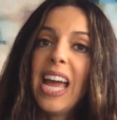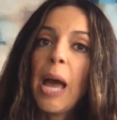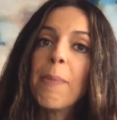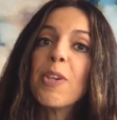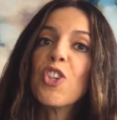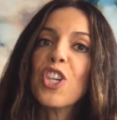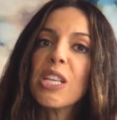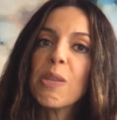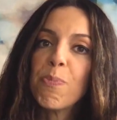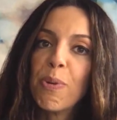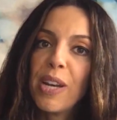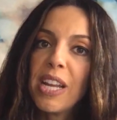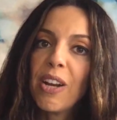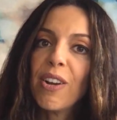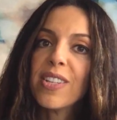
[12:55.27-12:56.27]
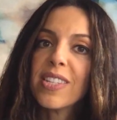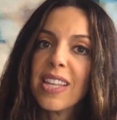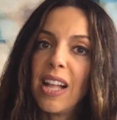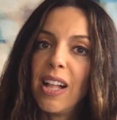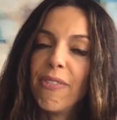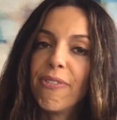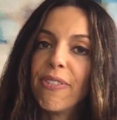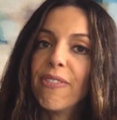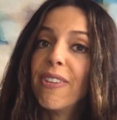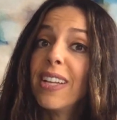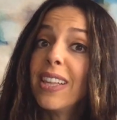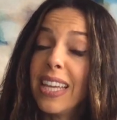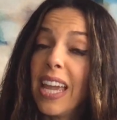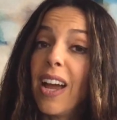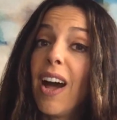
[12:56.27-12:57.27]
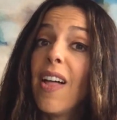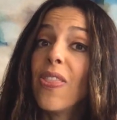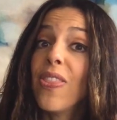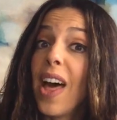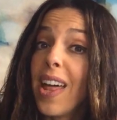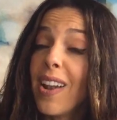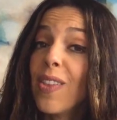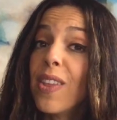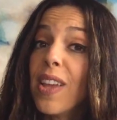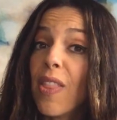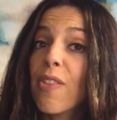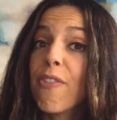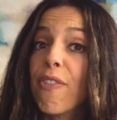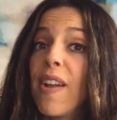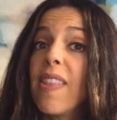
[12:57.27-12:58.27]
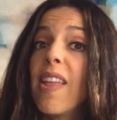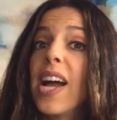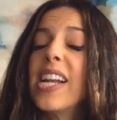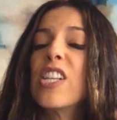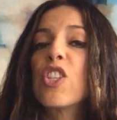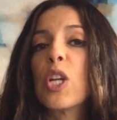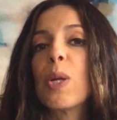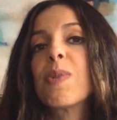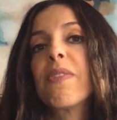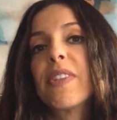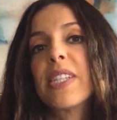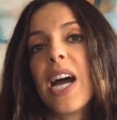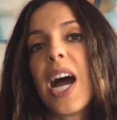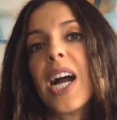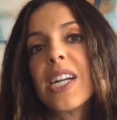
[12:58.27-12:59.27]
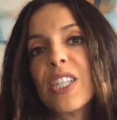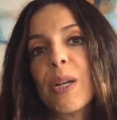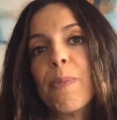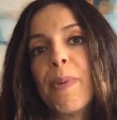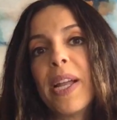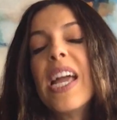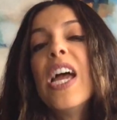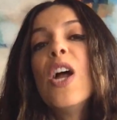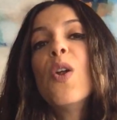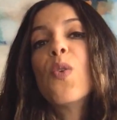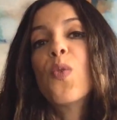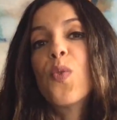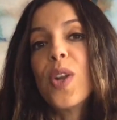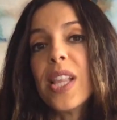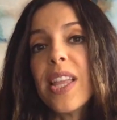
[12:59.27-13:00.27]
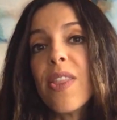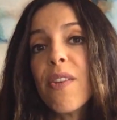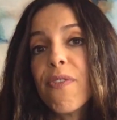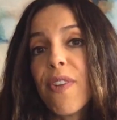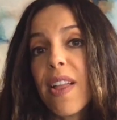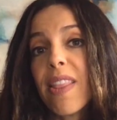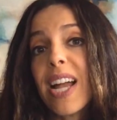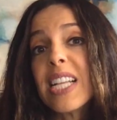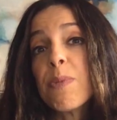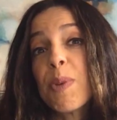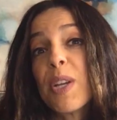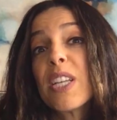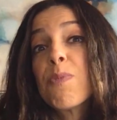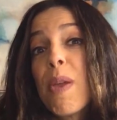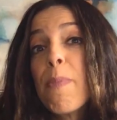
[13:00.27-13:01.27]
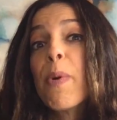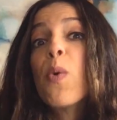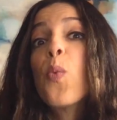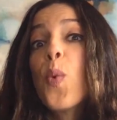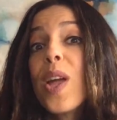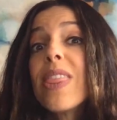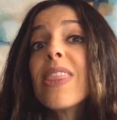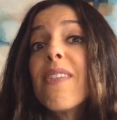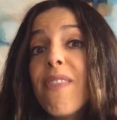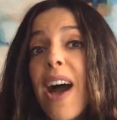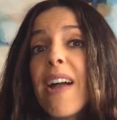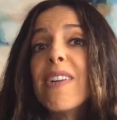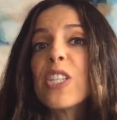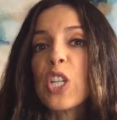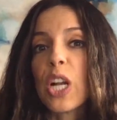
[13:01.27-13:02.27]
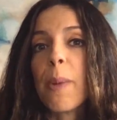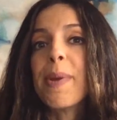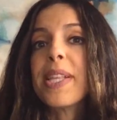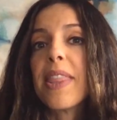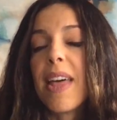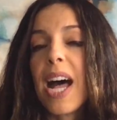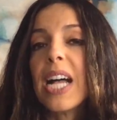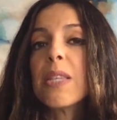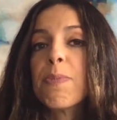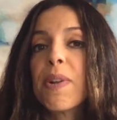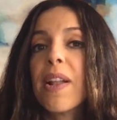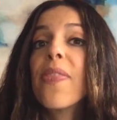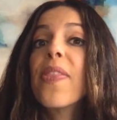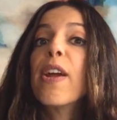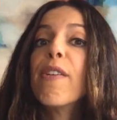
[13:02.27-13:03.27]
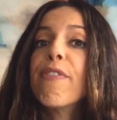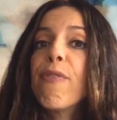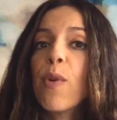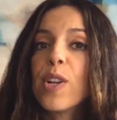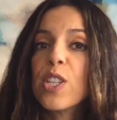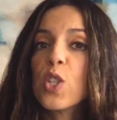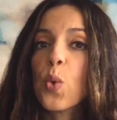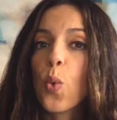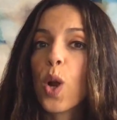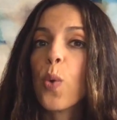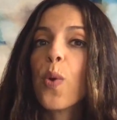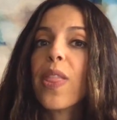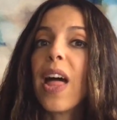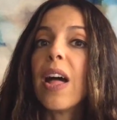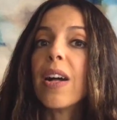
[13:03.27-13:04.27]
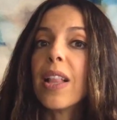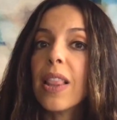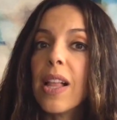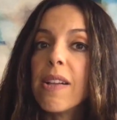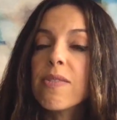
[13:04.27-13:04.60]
I mean, she's putting herself really not only on the front line in terms of a doctor, but really in the front lines because people with the virus are coming to the hospital and they are forced to work without